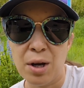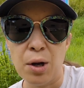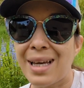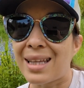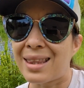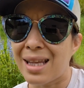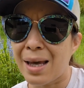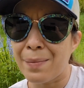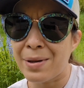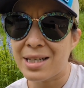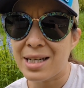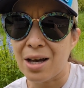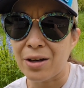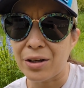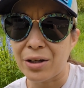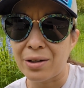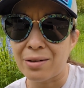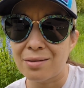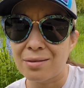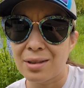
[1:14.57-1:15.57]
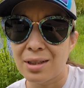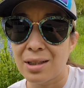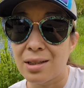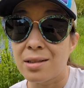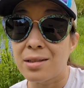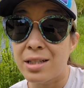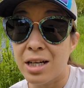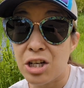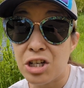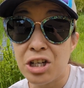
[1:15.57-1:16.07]
And let me tell you,
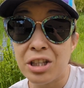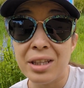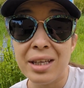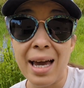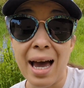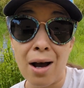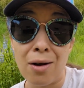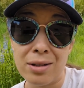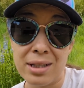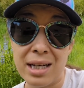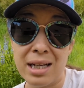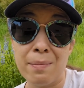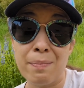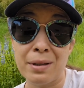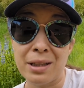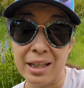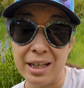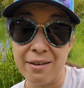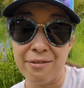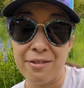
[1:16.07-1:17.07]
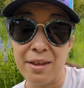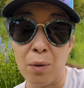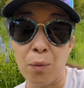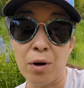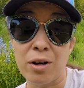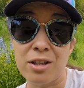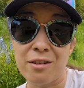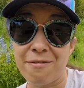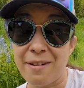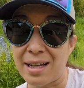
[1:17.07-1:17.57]
ditching the outdated belief that
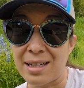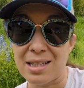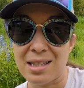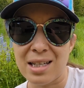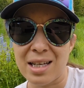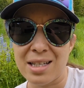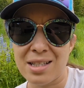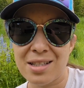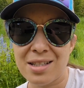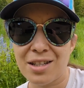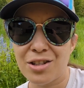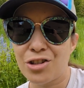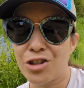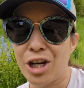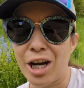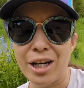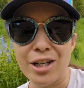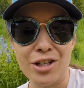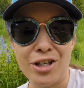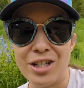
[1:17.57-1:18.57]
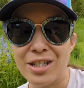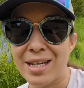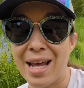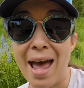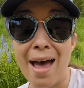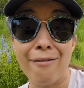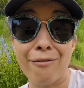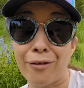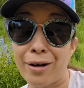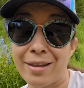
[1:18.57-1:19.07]
we're defenseless changes
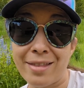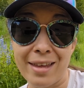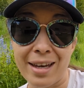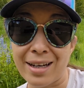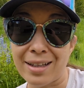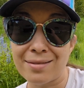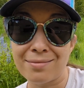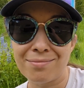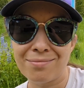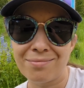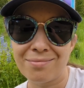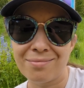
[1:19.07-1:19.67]
everything.